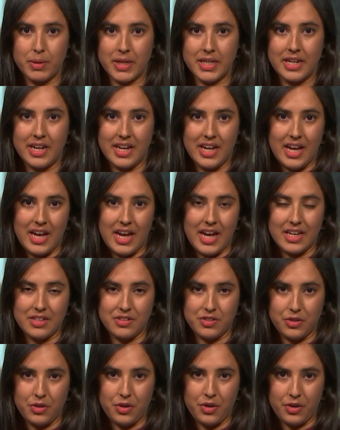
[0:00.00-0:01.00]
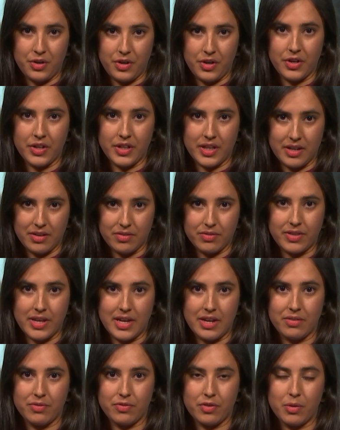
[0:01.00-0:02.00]
But as you heard earlier
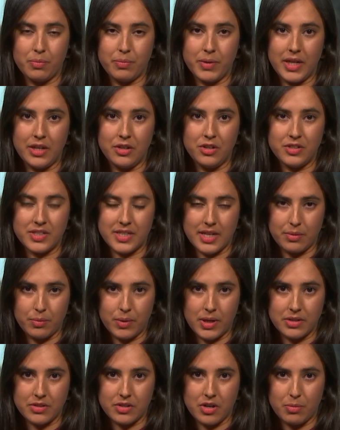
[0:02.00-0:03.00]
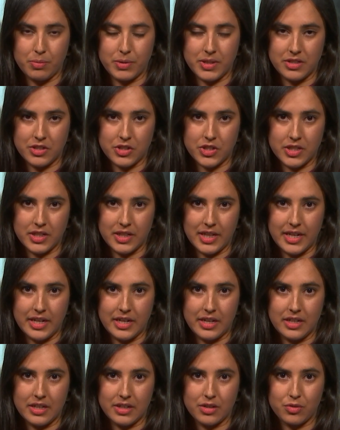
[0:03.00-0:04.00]
there from the New South Wales opposition
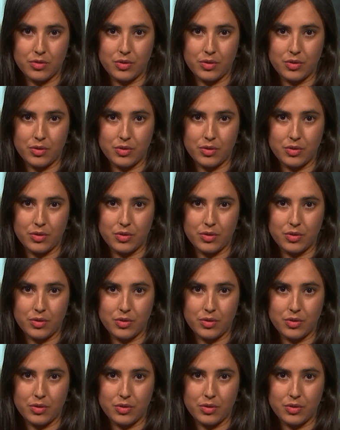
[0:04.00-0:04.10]
leader,